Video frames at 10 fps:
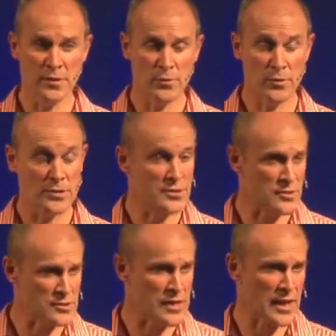We're just on the
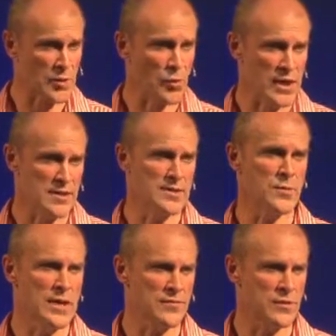second week this
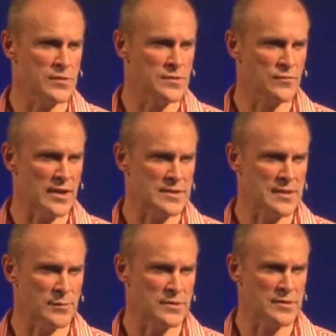week, if you want to invite
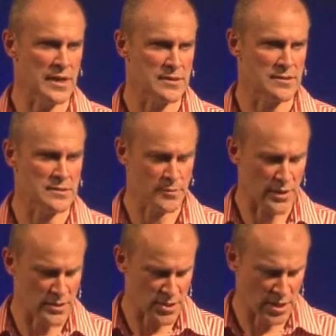someone to that at
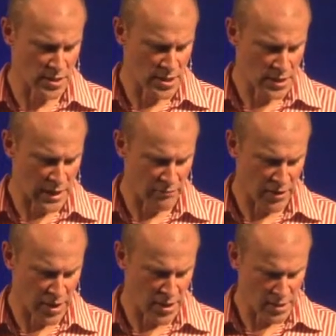Departure Cafe,